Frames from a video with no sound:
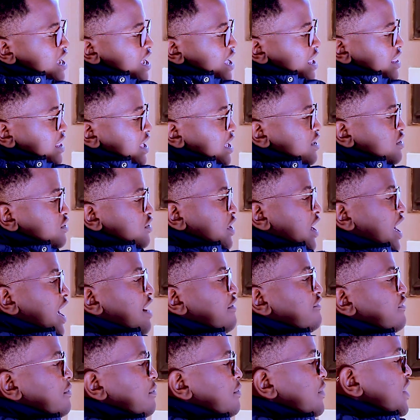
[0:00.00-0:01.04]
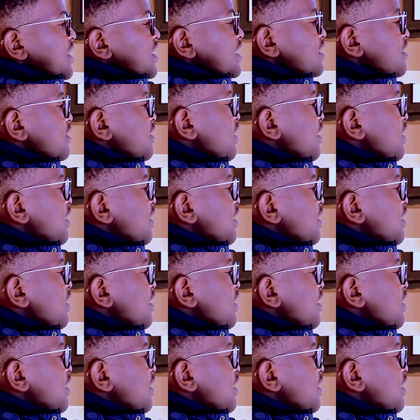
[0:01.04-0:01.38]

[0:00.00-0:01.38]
And then you have a mini